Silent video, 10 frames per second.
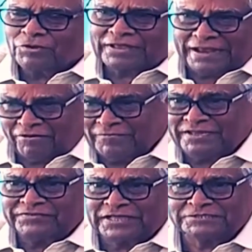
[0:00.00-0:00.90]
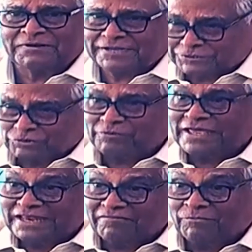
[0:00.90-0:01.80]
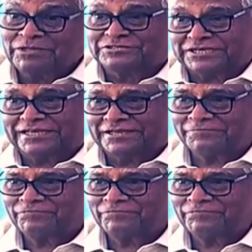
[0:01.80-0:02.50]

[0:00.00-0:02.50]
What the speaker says: you can have many things, but it should be a livable city.